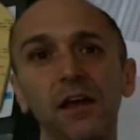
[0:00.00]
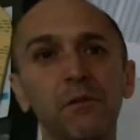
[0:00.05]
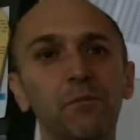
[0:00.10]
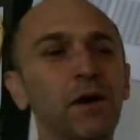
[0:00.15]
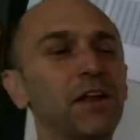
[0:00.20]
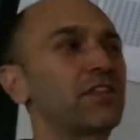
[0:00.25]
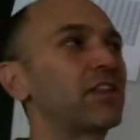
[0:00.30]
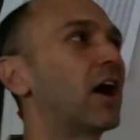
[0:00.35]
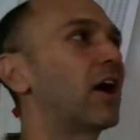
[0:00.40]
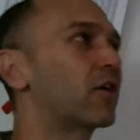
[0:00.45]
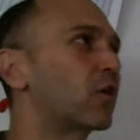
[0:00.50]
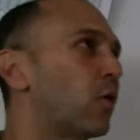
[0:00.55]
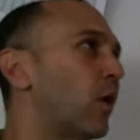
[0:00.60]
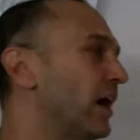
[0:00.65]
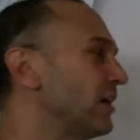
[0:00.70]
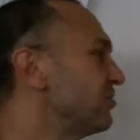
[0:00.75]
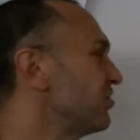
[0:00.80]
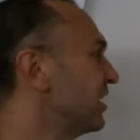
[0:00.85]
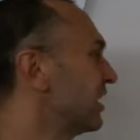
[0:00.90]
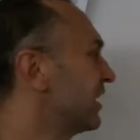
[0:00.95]
But the
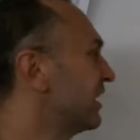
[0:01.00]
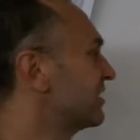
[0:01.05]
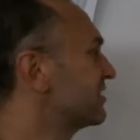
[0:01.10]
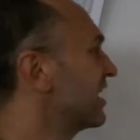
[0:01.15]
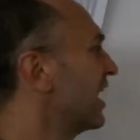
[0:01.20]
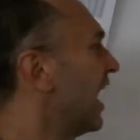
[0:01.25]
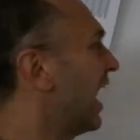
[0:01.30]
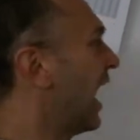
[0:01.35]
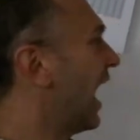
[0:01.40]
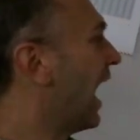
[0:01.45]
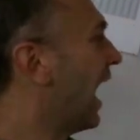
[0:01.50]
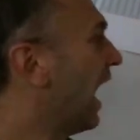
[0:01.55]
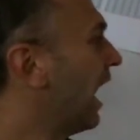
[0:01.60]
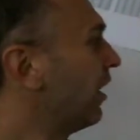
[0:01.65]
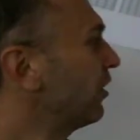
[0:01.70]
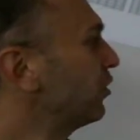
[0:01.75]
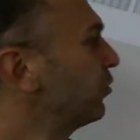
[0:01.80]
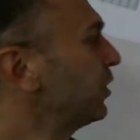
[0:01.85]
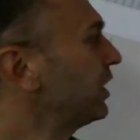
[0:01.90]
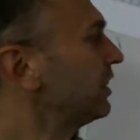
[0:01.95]
question is, how
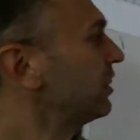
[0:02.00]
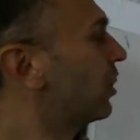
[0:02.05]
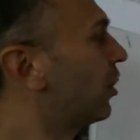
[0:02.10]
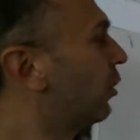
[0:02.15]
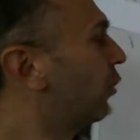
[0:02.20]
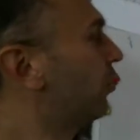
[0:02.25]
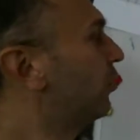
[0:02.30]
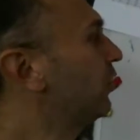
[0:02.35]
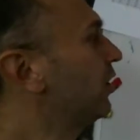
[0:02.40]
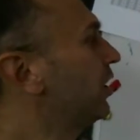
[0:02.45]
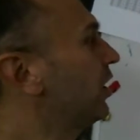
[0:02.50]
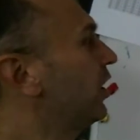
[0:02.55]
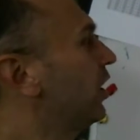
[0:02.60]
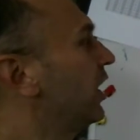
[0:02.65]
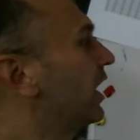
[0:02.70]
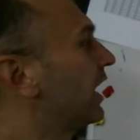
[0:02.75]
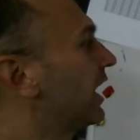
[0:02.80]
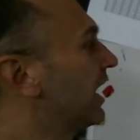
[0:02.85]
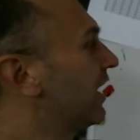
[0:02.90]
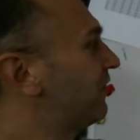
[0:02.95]
do we know
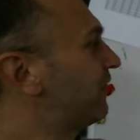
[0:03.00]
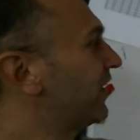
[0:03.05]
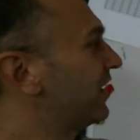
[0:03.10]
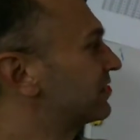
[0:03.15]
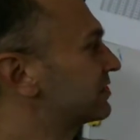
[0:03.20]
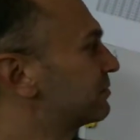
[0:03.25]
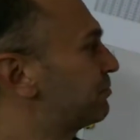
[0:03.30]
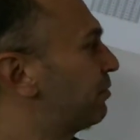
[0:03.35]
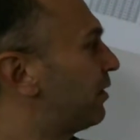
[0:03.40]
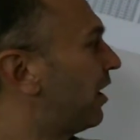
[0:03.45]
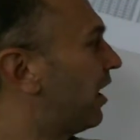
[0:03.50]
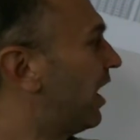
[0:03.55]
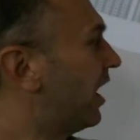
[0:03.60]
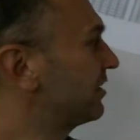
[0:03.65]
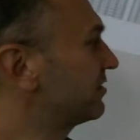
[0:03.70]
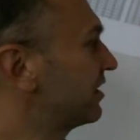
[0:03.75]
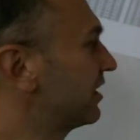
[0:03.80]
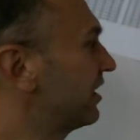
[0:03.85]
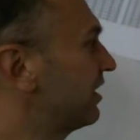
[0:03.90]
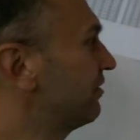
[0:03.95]
if it's
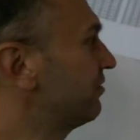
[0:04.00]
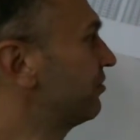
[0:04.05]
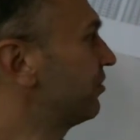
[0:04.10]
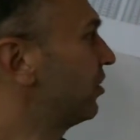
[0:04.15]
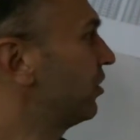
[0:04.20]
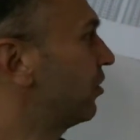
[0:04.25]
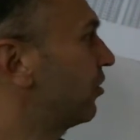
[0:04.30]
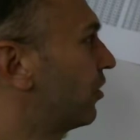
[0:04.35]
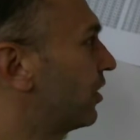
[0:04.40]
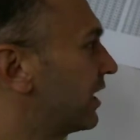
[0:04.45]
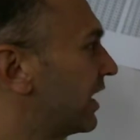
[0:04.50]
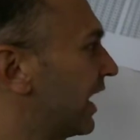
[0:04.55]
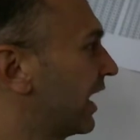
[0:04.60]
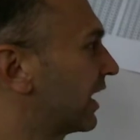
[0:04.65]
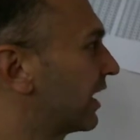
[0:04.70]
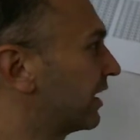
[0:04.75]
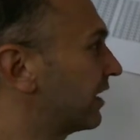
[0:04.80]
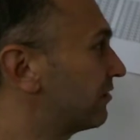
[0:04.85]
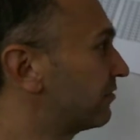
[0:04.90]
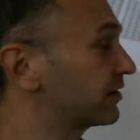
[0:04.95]
positive or
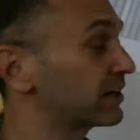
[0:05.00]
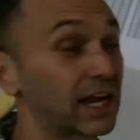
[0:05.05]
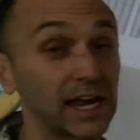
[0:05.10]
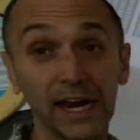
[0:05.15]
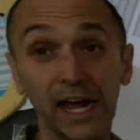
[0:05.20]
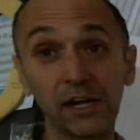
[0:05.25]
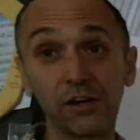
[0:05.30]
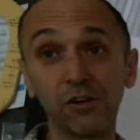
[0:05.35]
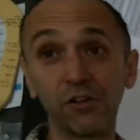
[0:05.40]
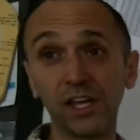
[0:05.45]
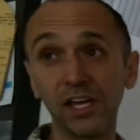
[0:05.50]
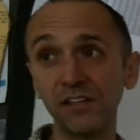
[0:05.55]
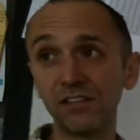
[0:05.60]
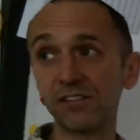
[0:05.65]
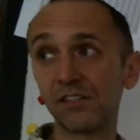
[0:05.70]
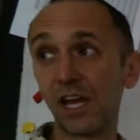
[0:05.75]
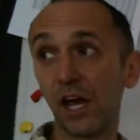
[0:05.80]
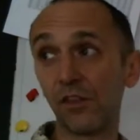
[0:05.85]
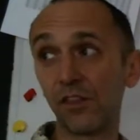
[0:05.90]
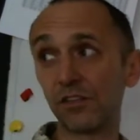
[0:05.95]
negative? Can I do this?
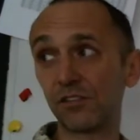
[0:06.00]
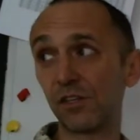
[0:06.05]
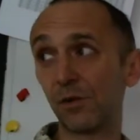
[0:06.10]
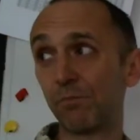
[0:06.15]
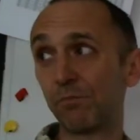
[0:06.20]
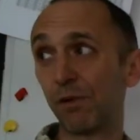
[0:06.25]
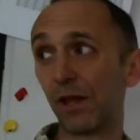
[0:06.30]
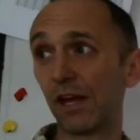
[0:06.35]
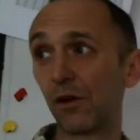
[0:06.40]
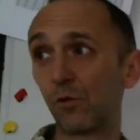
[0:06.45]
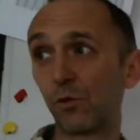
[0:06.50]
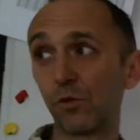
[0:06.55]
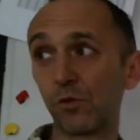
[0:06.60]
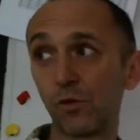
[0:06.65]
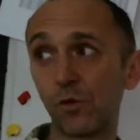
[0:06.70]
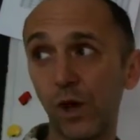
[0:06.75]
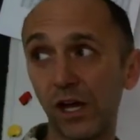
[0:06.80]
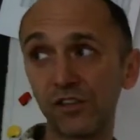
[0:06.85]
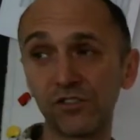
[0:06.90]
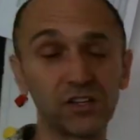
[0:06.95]
No, this is a big
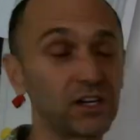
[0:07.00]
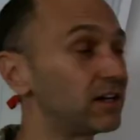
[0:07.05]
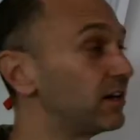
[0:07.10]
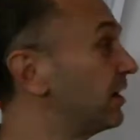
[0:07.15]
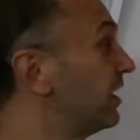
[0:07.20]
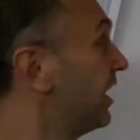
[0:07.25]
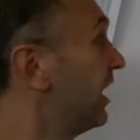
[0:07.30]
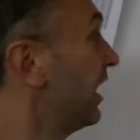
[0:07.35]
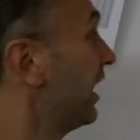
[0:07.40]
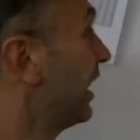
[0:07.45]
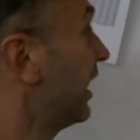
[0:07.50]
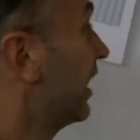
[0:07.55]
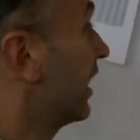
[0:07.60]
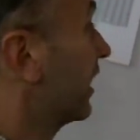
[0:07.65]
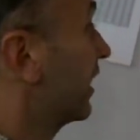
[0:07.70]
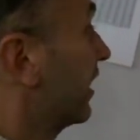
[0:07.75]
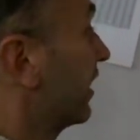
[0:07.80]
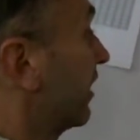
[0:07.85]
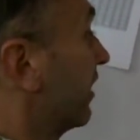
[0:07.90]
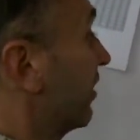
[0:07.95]
question.
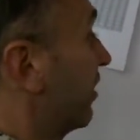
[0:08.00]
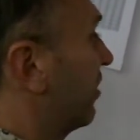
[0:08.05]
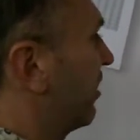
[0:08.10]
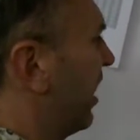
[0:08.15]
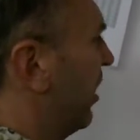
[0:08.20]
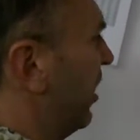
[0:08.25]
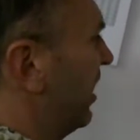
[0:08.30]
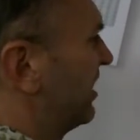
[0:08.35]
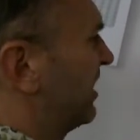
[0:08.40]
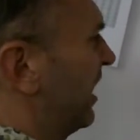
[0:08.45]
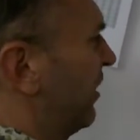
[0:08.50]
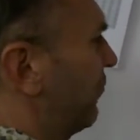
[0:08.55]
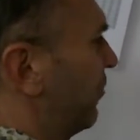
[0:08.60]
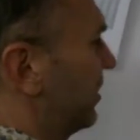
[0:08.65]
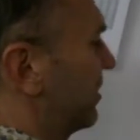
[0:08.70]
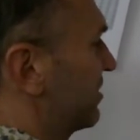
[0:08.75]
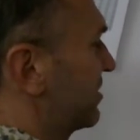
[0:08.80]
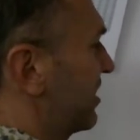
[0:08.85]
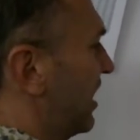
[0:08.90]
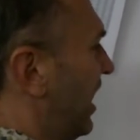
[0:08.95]
They're a
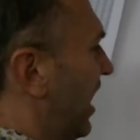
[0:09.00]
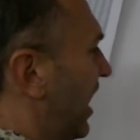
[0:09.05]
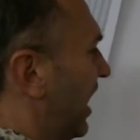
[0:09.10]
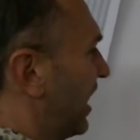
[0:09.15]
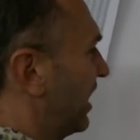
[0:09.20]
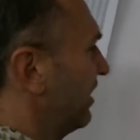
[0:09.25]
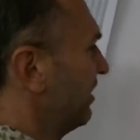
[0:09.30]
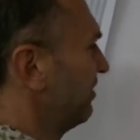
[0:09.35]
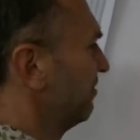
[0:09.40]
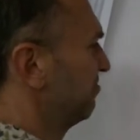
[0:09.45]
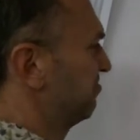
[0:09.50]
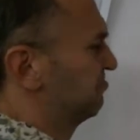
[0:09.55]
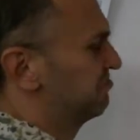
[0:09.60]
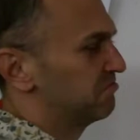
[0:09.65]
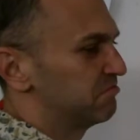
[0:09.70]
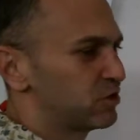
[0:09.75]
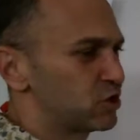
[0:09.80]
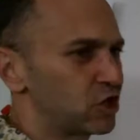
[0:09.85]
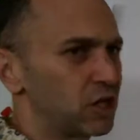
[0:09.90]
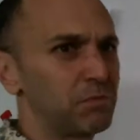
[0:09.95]
different sign,
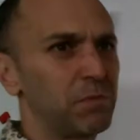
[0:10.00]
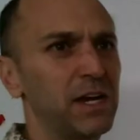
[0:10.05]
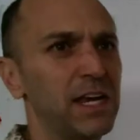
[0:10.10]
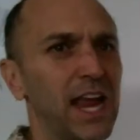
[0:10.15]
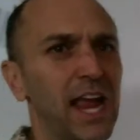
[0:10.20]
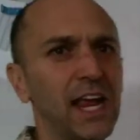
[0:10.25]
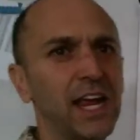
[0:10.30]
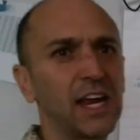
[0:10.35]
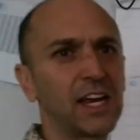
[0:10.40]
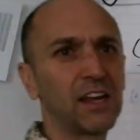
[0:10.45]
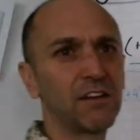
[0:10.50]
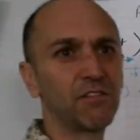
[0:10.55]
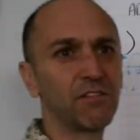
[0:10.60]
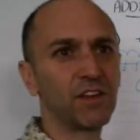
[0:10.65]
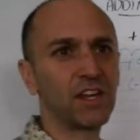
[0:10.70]
should be negative.